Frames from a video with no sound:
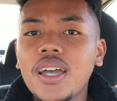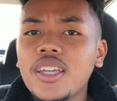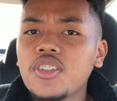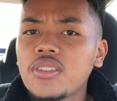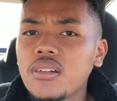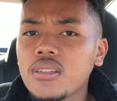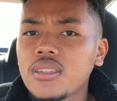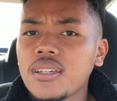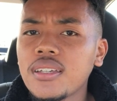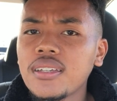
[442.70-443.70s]
And you start to
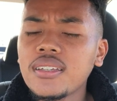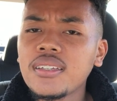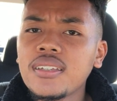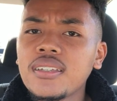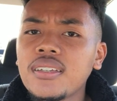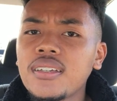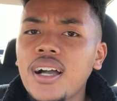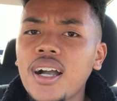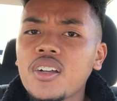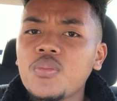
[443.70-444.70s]
think,
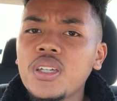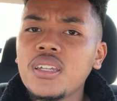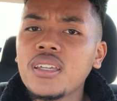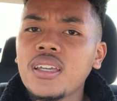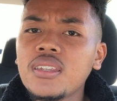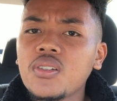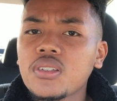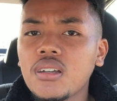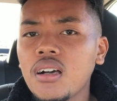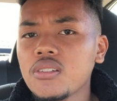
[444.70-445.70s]
how come he didn't get no
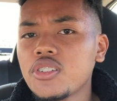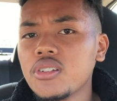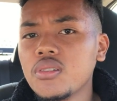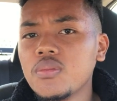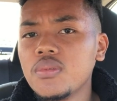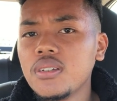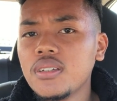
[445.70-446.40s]
scholarship?